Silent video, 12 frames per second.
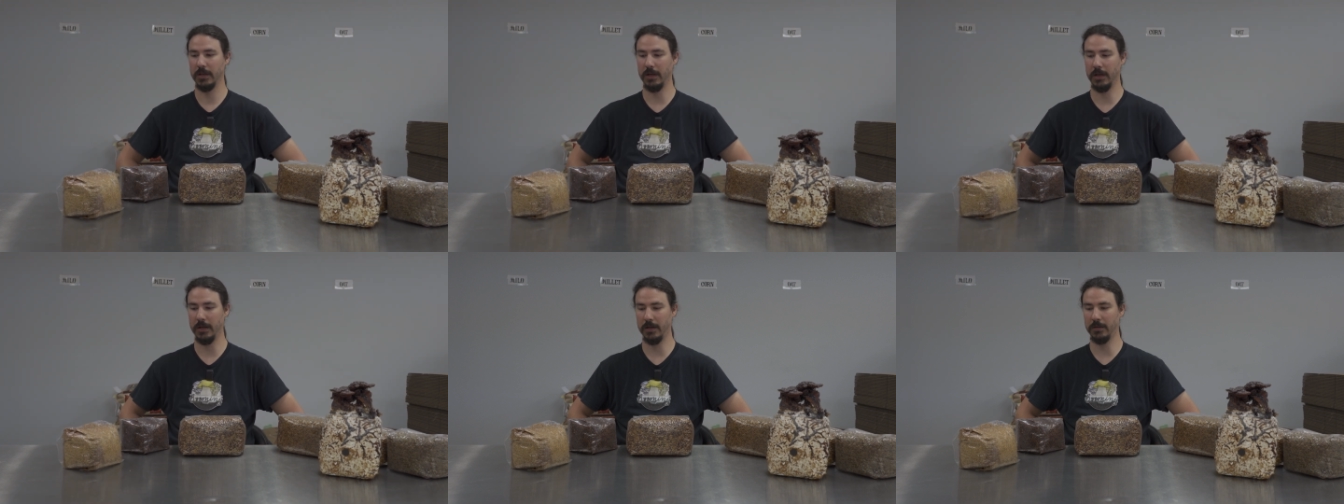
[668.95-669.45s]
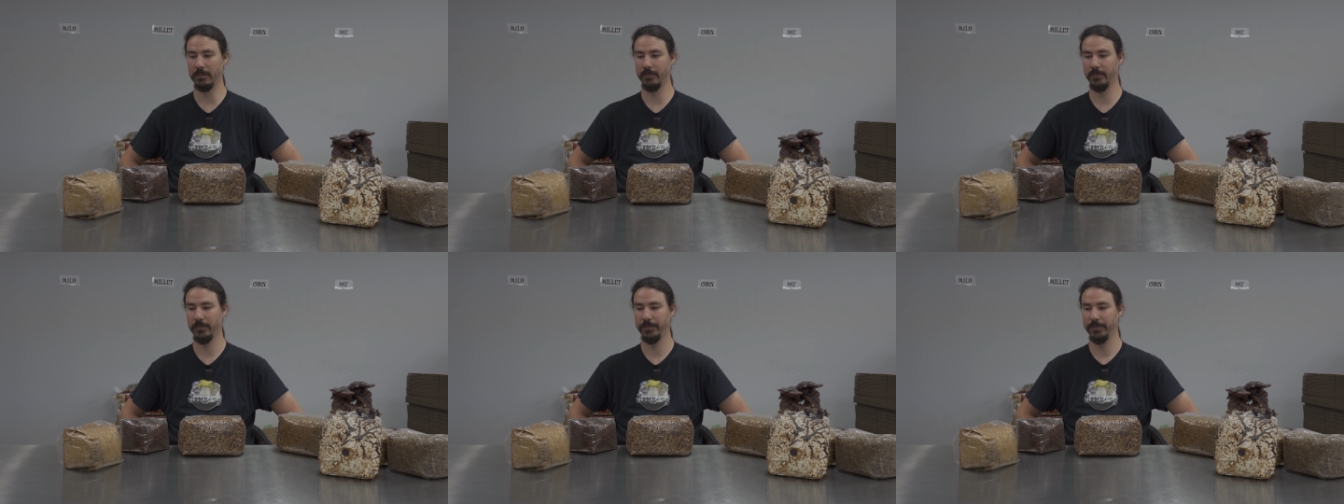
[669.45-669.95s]
Um,
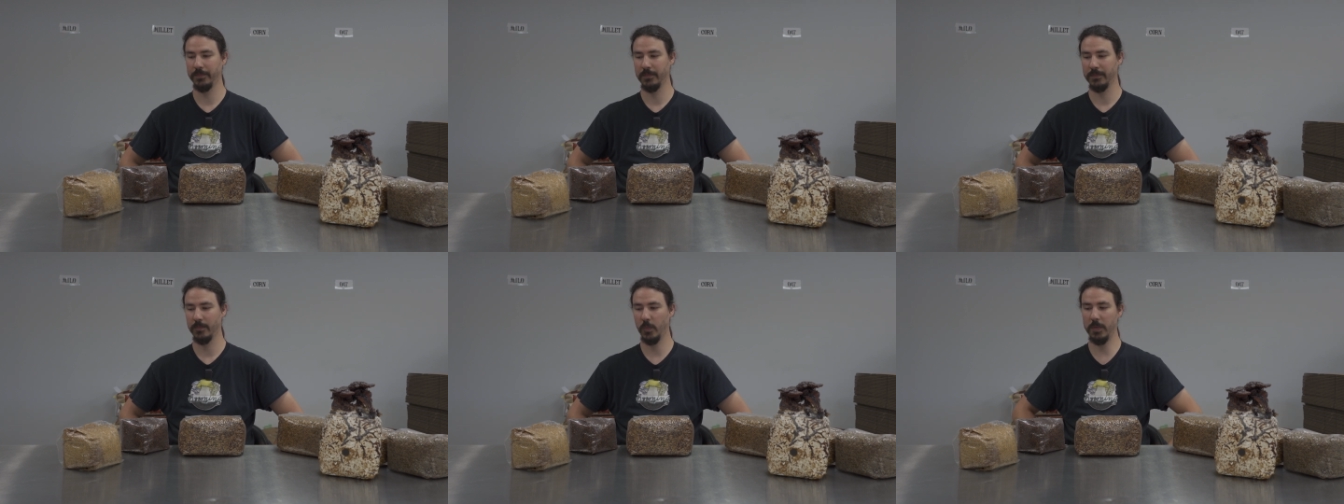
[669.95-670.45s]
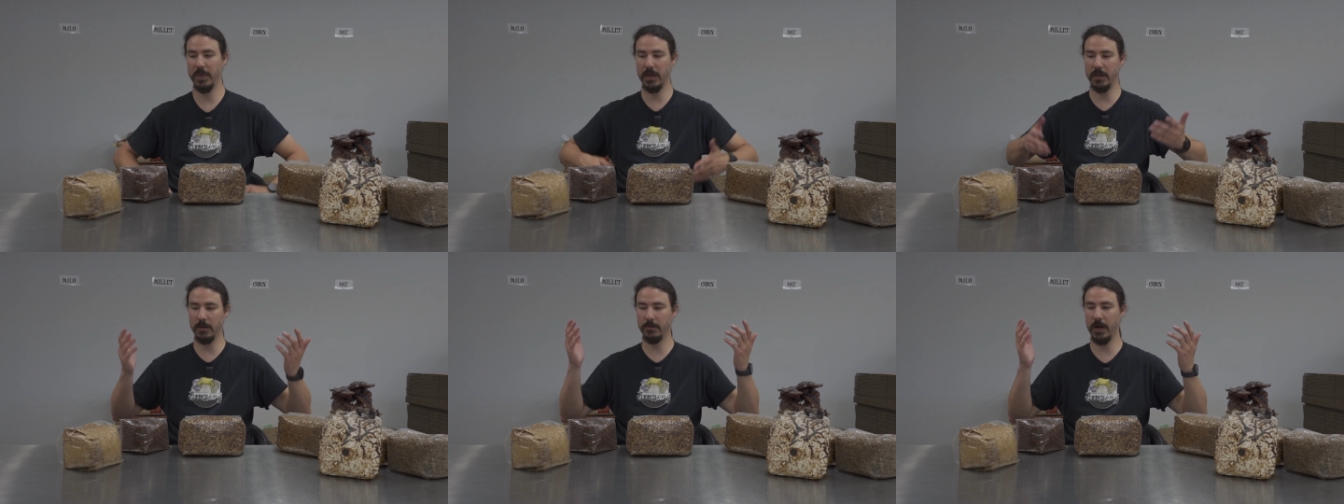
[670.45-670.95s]
we
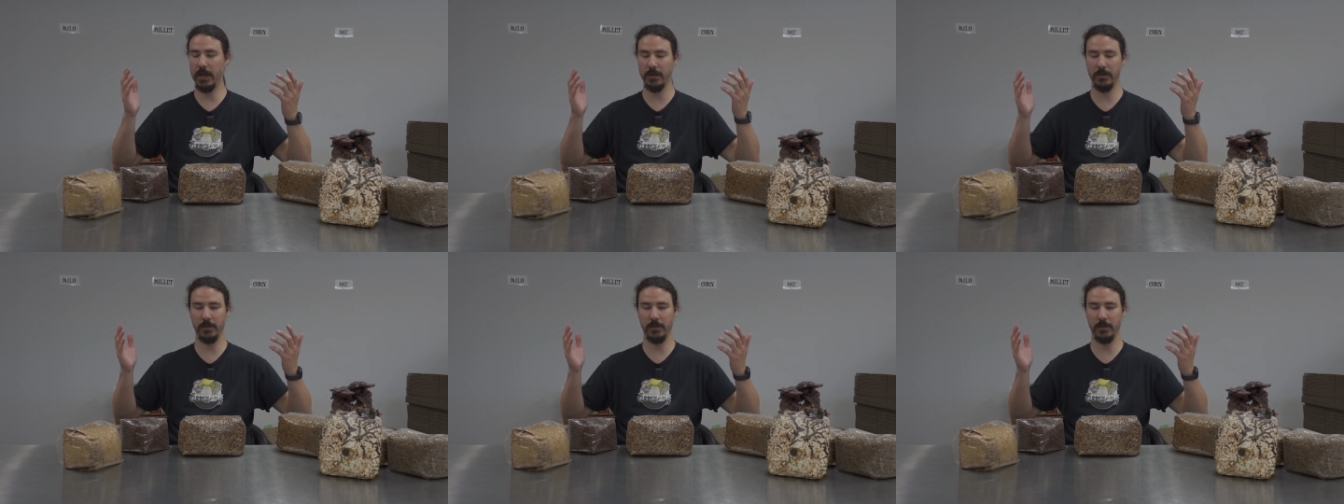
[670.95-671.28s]
make it great.